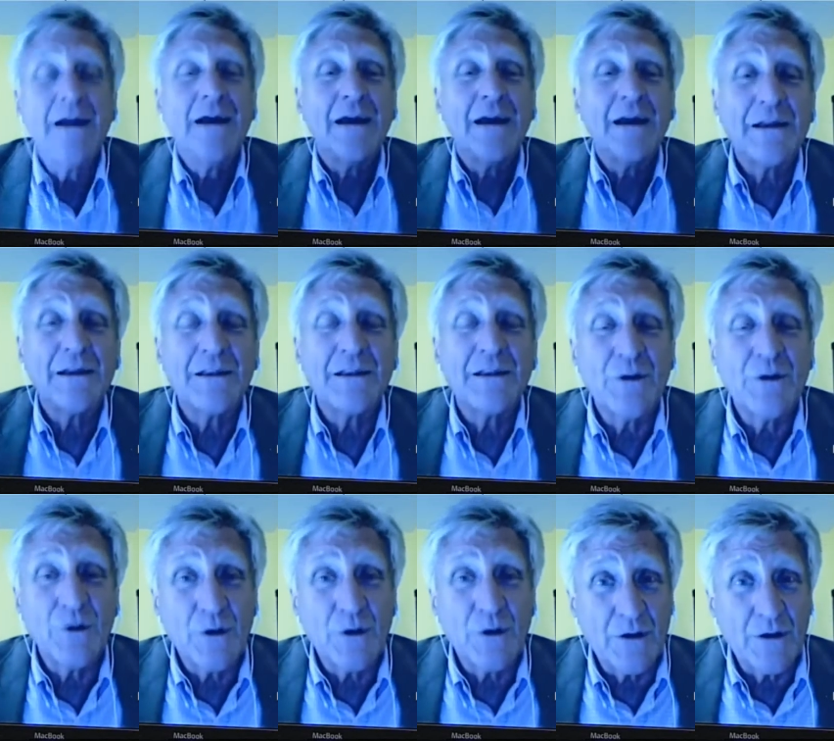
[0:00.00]
and the
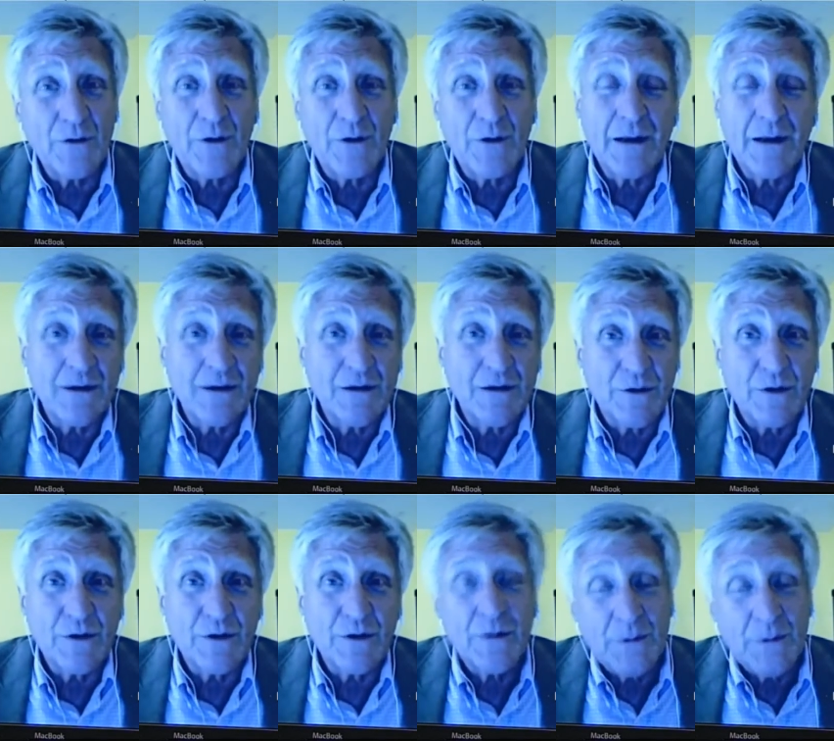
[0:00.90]
Nuclear Regulatory
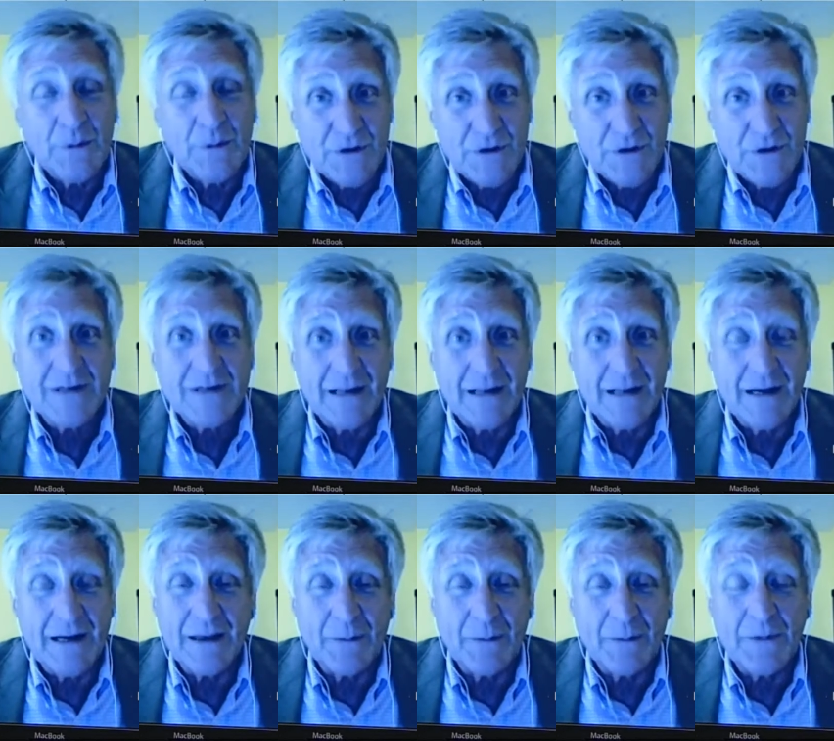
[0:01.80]
Commission is letting
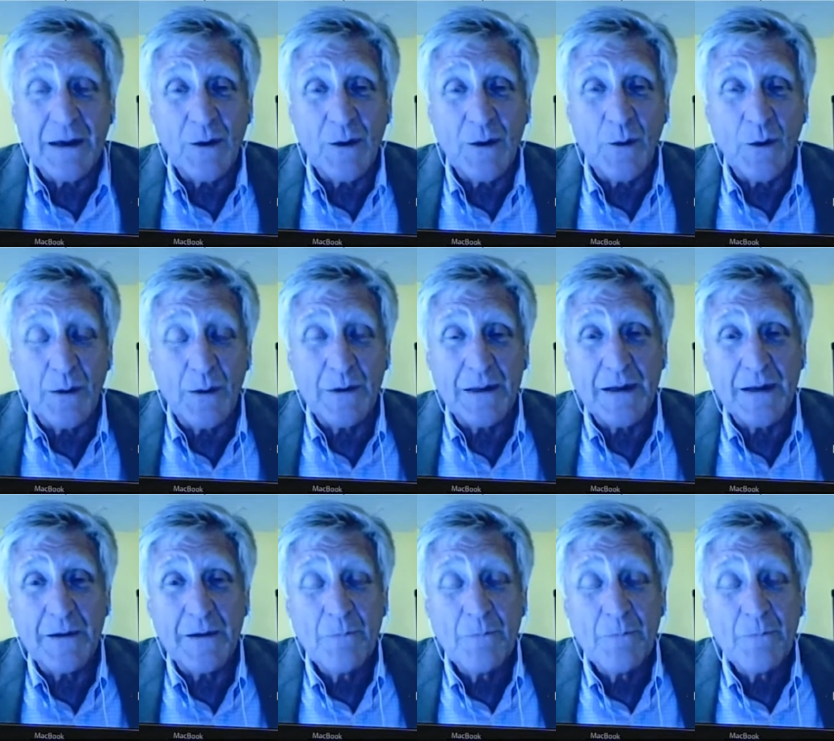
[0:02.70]
them get away with it.